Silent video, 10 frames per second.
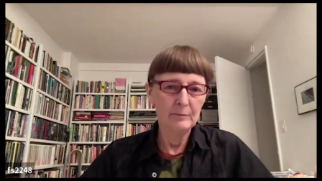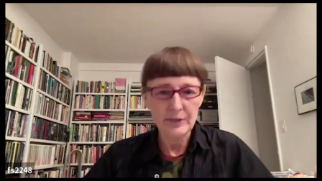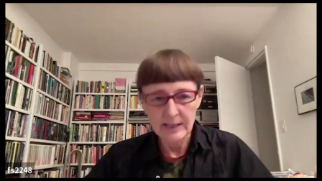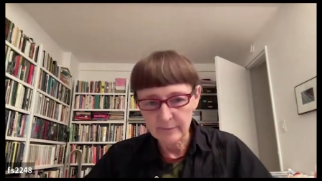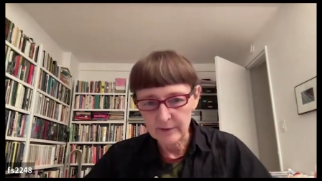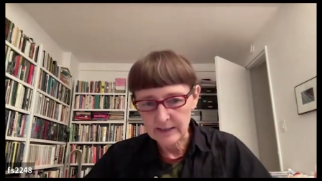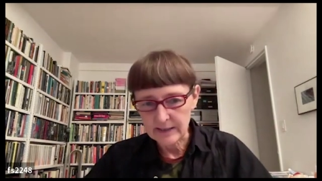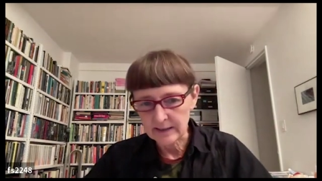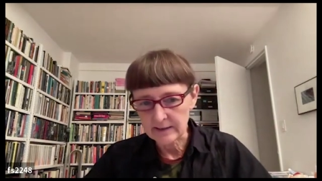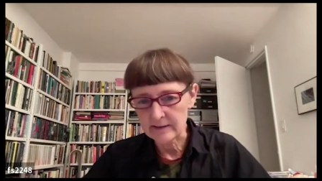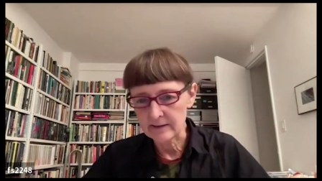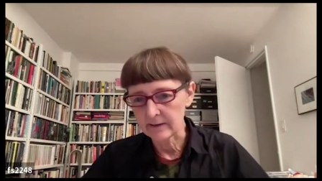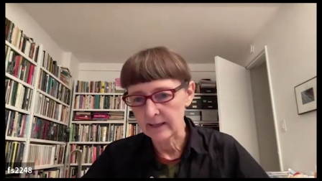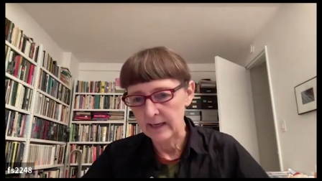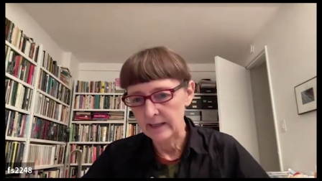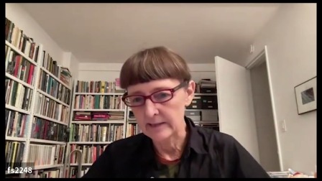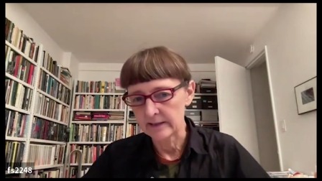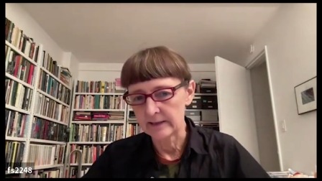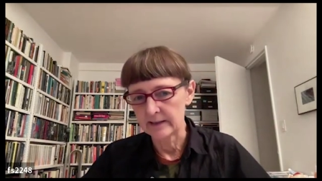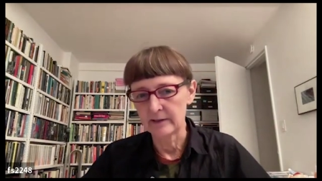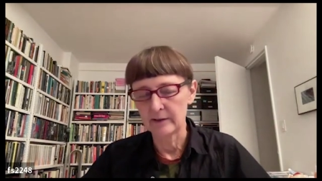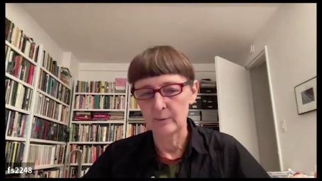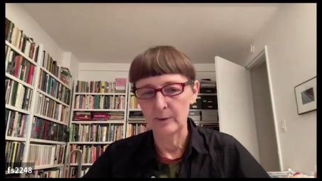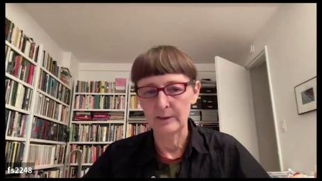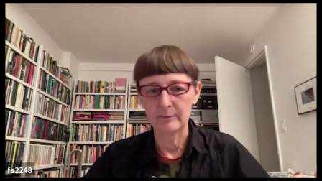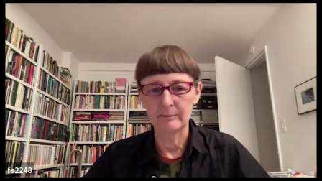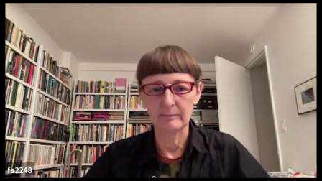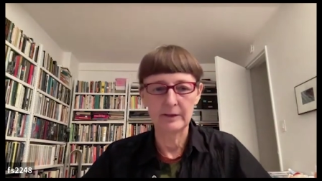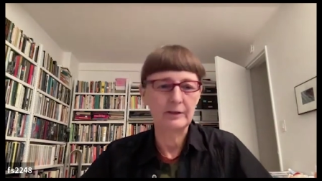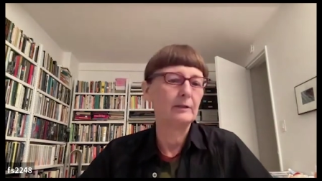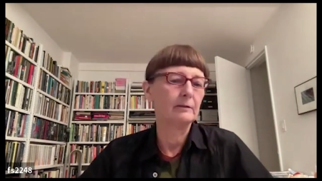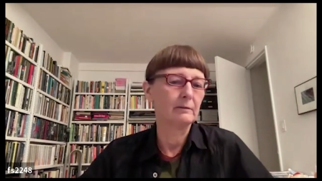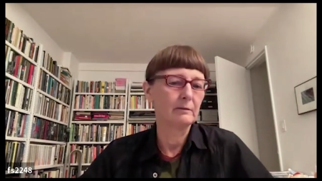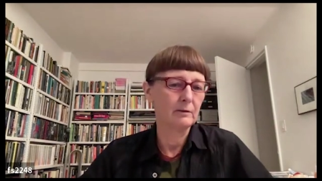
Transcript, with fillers: museum visits on occasion when we think